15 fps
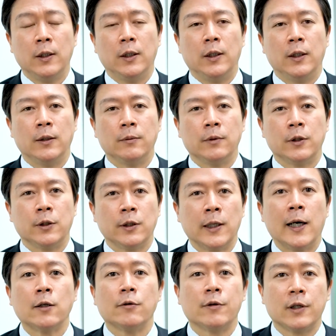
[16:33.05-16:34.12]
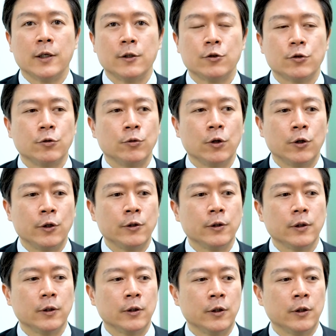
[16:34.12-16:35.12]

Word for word: Uh, there are a lot of things to learn.